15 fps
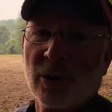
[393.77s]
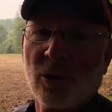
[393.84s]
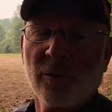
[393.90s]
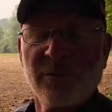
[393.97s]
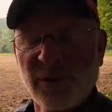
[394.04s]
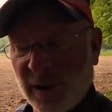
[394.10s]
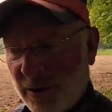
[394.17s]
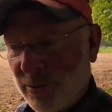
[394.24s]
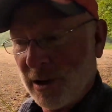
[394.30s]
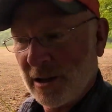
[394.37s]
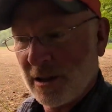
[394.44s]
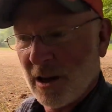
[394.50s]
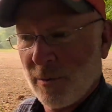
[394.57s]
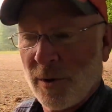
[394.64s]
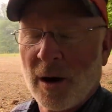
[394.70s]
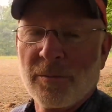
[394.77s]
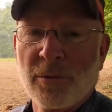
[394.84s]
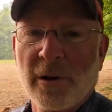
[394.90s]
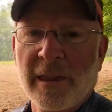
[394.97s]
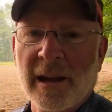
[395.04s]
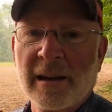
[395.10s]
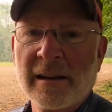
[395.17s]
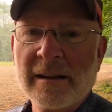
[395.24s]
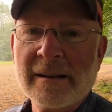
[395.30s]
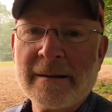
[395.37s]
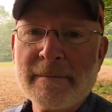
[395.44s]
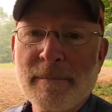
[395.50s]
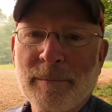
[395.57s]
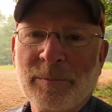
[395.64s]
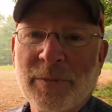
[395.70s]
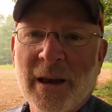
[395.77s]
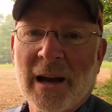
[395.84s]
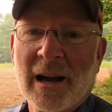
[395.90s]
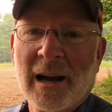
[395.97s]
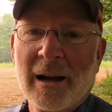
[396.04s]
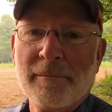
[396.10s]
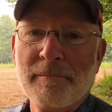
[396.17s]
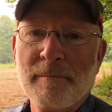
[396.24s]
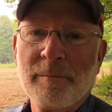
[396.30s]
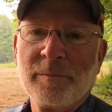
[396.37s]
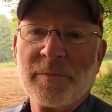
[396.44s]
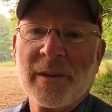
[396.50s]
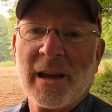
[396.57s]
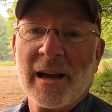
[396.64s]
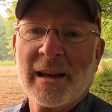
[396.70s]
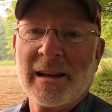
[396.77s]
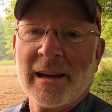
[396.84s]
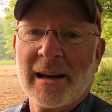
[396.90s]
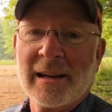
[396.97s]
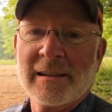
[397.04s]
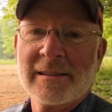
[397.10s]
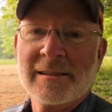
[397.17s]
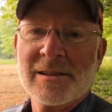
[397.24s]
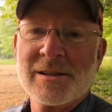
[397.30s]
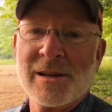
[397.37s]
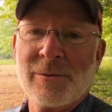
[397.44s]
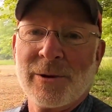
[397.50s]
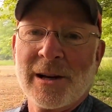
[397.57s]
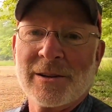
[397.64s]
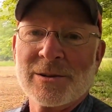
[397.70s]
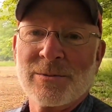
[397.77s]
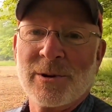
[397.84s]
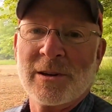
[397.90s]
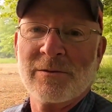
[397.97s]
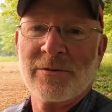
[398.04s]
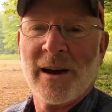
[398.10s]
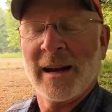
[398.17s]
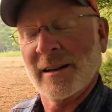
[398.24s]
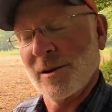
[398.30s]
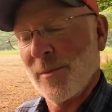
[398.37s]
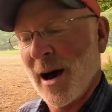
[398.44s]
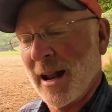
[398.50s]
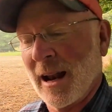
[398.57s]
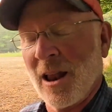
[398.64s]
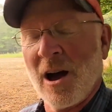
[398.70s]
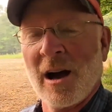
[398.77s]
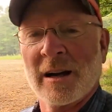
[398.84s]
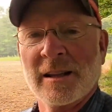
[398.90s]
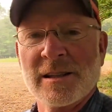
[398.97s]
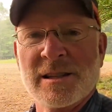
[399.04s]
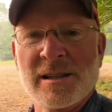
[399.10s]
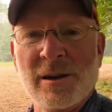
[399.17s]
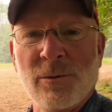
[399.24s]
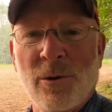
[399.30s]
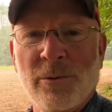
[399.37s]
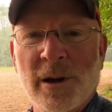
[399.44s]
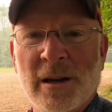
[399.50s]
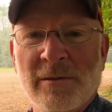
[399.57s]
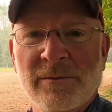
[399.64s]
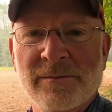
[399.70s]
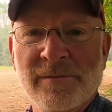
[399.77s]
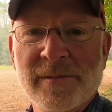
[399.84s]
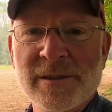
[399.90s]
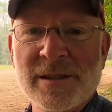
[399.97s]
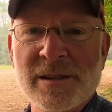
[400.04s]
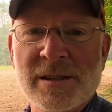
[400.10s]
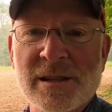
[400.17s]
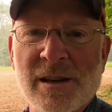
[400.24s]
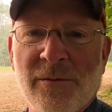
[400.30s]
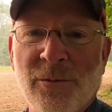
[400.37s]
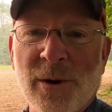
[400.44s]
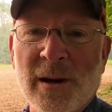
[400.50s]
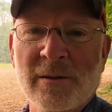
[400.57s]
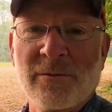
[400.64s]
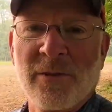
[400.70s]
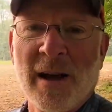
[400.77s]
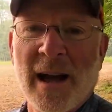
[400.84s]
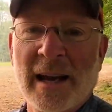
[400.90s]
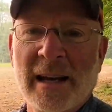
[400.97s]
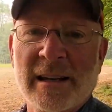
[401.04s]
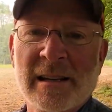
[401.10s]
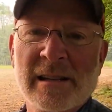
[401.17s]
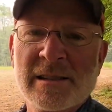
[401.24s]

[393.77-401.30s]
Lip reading: Hopefully we can come up with it, and see what else we can find. Come on along. Let's see if we can find it.